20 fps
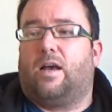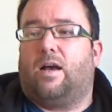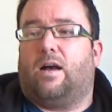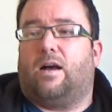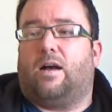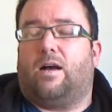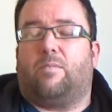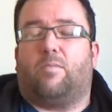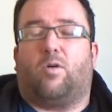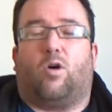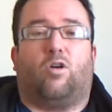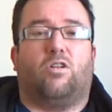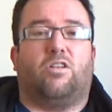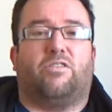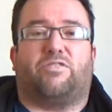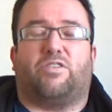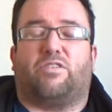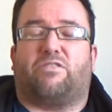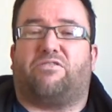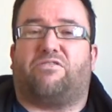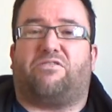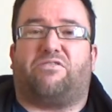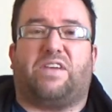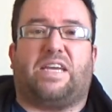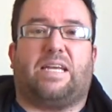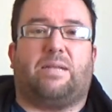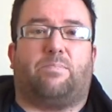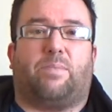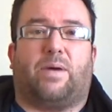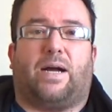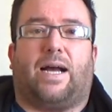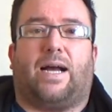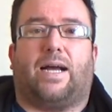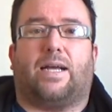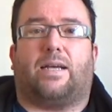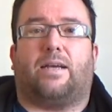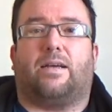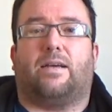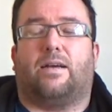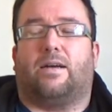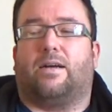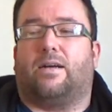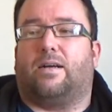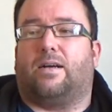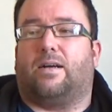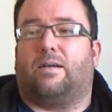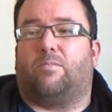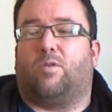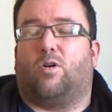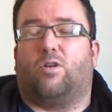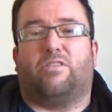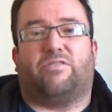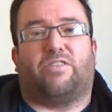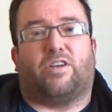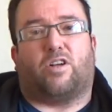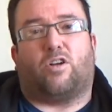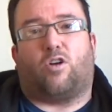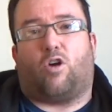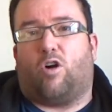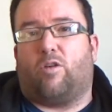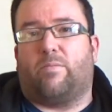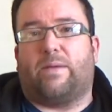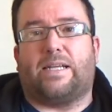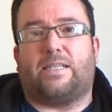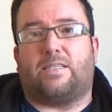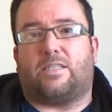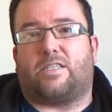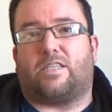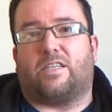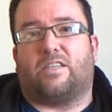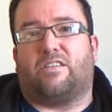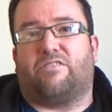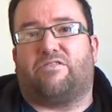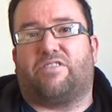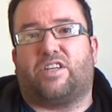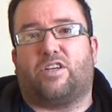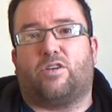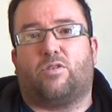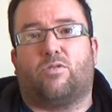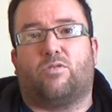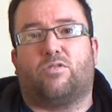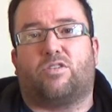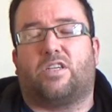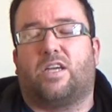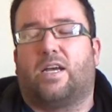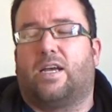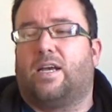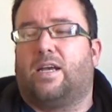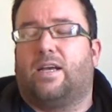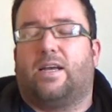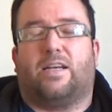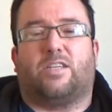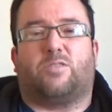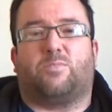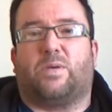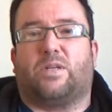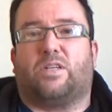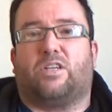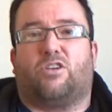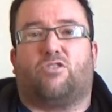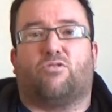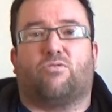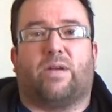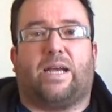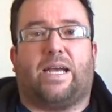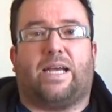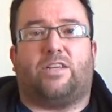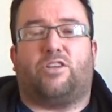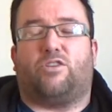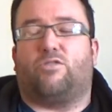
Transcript: All of your feedback, all of your comments in the videos, it's been great.